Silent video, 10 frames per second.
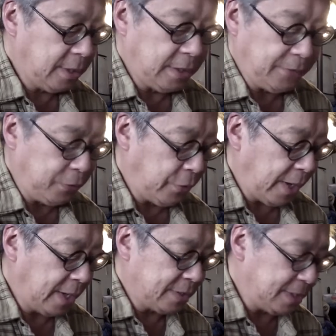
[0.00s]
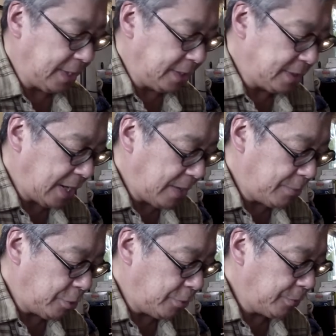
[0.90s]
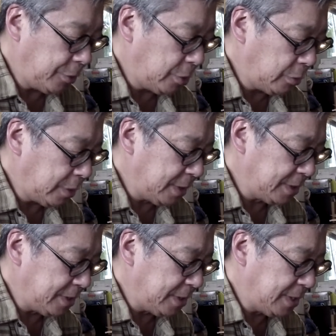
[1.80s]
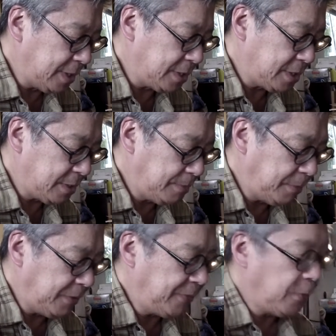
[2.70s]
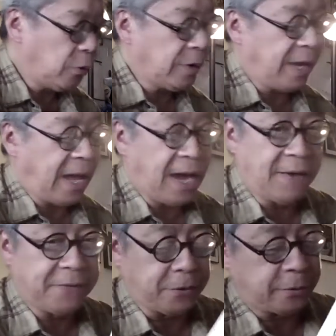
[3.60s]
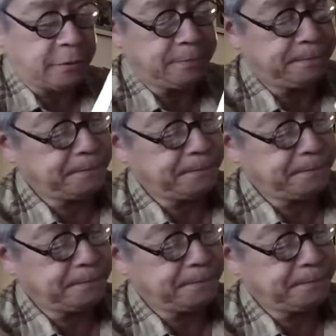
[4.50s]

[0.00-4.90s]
give you as an example. There was this before and after